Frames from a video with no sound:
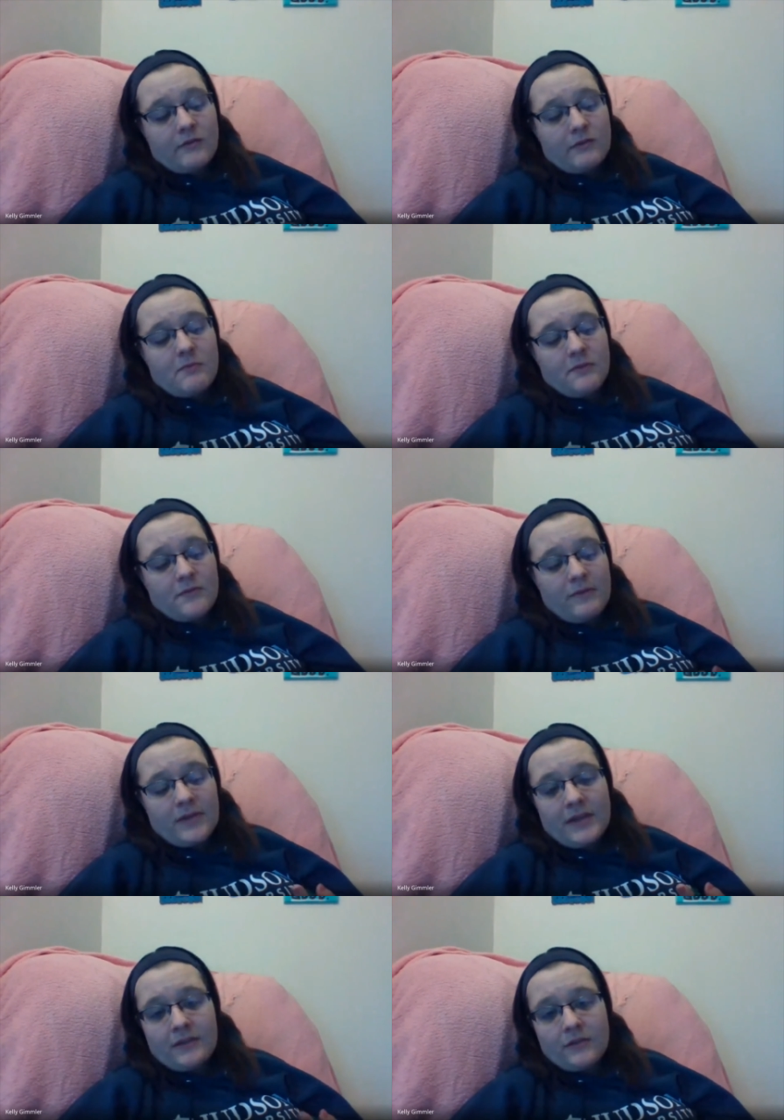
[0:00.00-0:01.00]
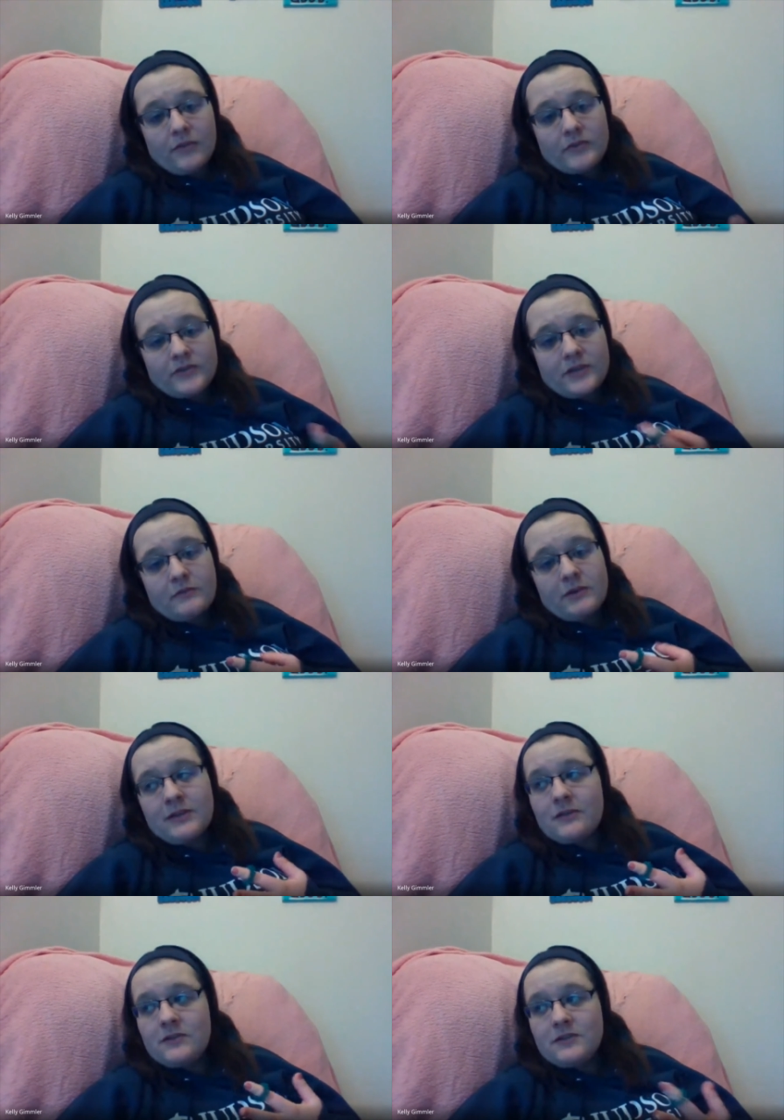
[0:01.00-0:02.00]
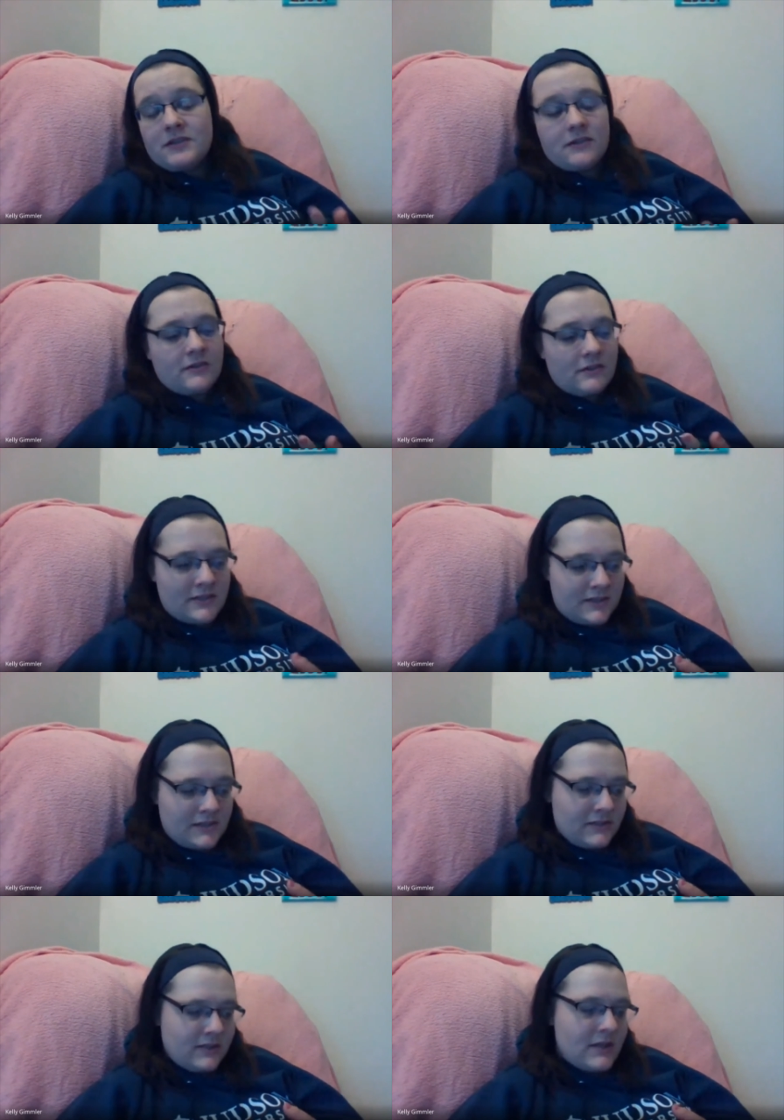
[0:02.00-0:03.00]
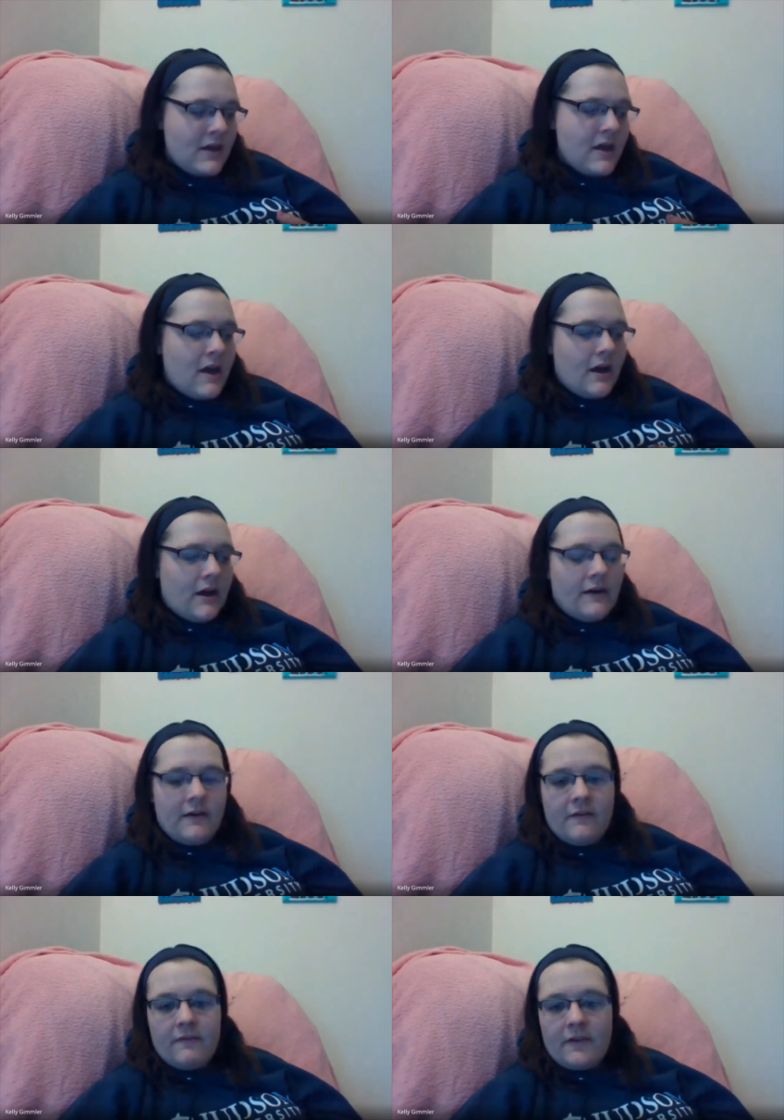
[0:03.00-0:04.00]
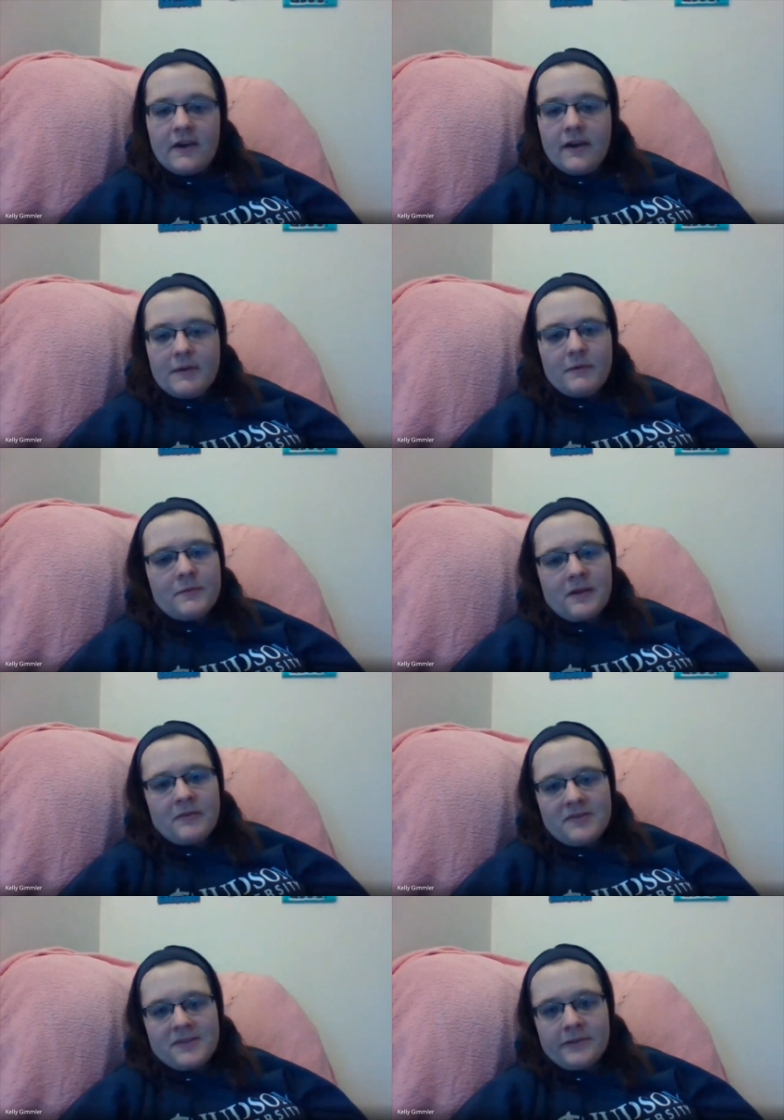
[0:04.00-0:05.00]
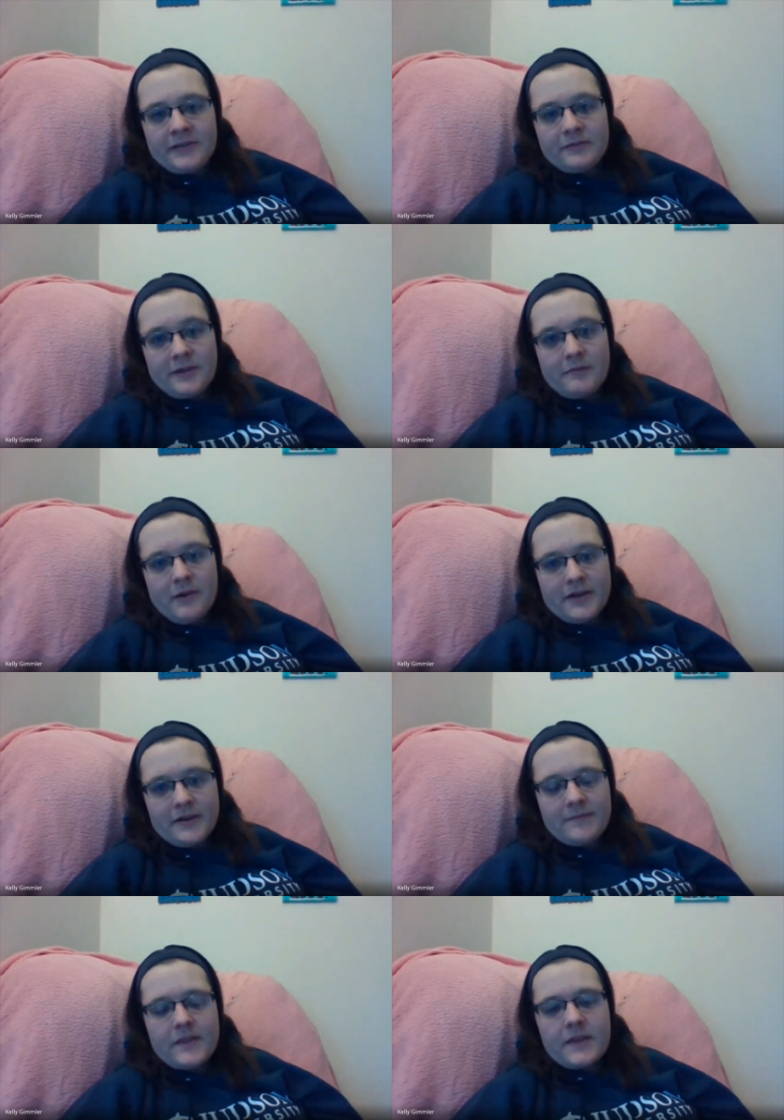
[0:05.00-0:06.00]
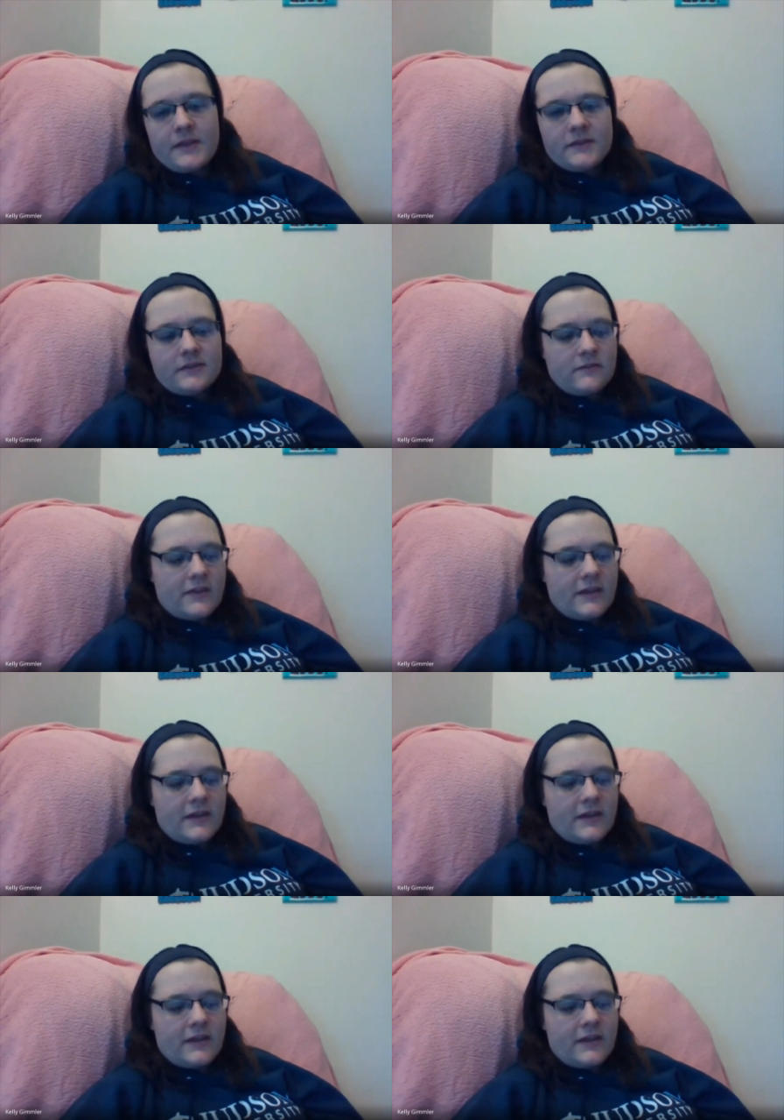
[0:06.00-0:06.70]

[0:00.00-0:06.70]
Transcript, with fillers: November 15th or January 13th of, um, it would probably be 2021. So mm-hmm.